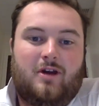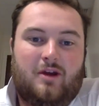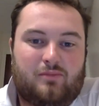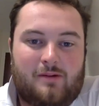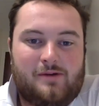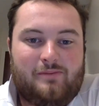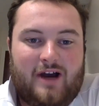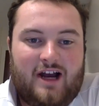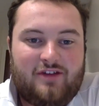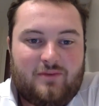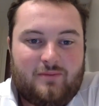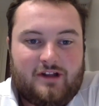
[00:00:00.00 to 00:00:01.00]
it probably
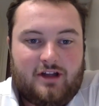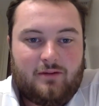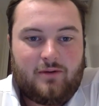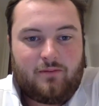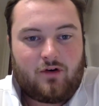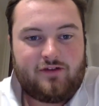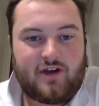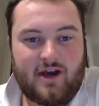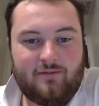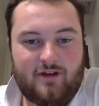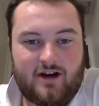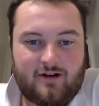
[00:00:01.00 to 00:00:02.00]
buys them a little bit more
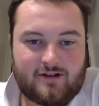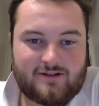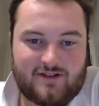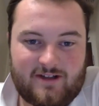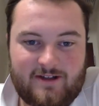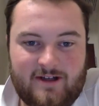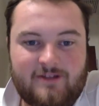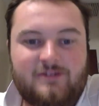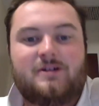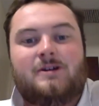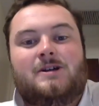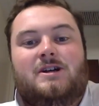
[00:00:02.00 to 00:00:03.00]
time than Eric Stahl
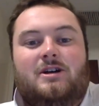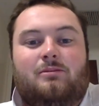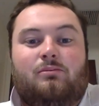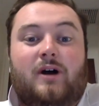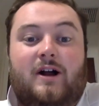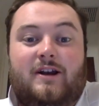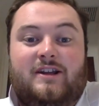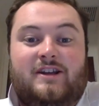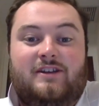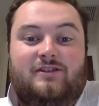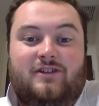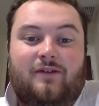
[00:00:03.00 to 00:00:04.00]
does, but
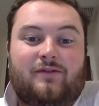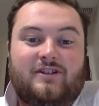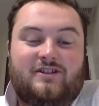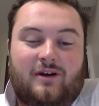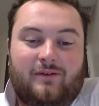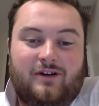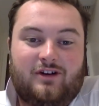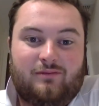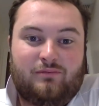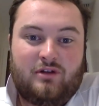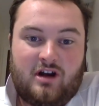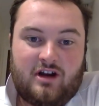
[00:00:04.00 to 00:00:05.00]
he's definitely someone who
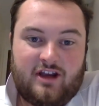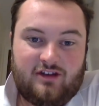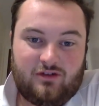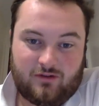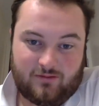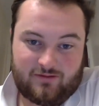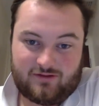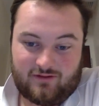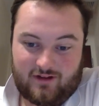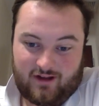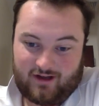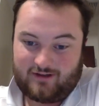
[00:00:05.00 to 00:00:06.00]
could plug into
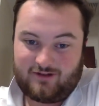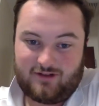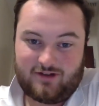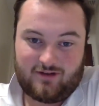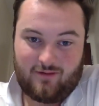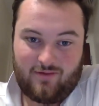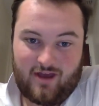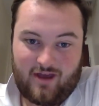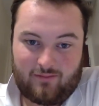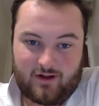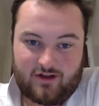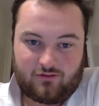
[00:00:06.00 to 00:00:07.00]
like a system
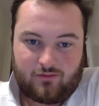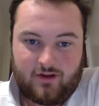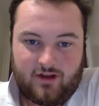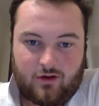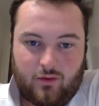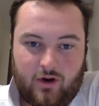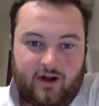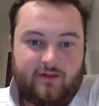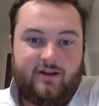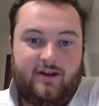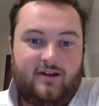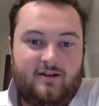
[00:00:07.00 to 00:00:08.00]
that plays really
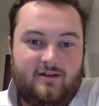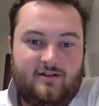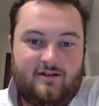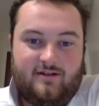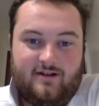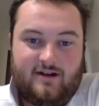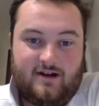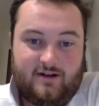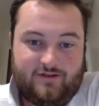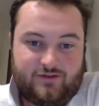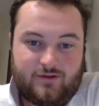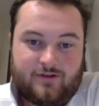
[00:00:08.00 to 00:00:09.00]
quickly,
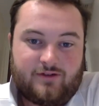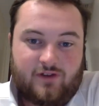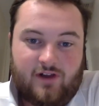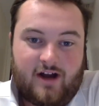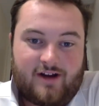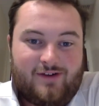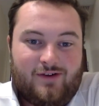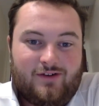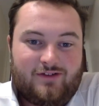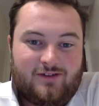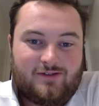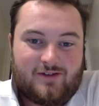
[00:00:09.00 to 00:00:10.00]
scores a lot of
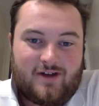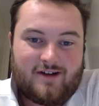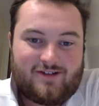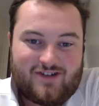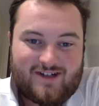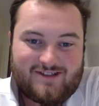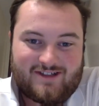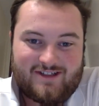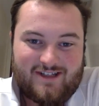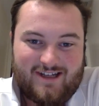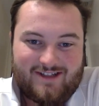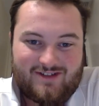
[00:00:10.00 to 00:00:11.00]
goals, gets a lot of shots
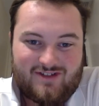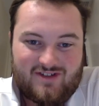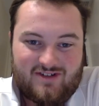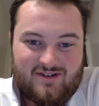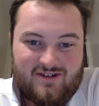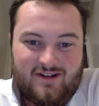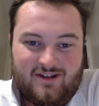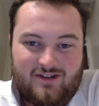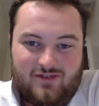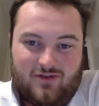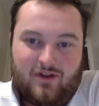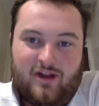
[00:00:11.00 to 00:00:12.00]
on net. So
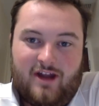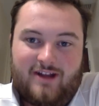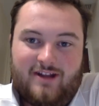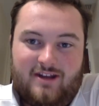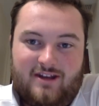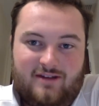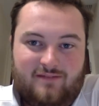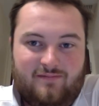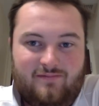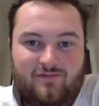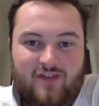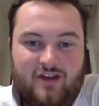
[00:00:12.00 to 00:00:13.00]
sort of like the
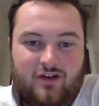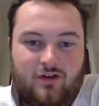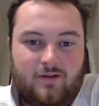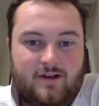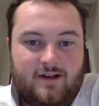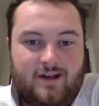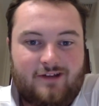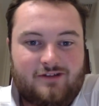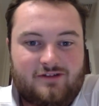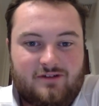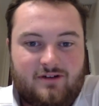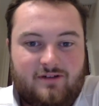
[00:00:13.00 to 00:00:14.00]
Vancouver
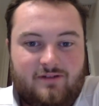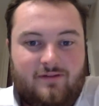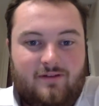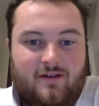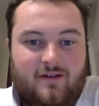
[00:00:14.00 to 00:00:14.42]
Canucks sort of.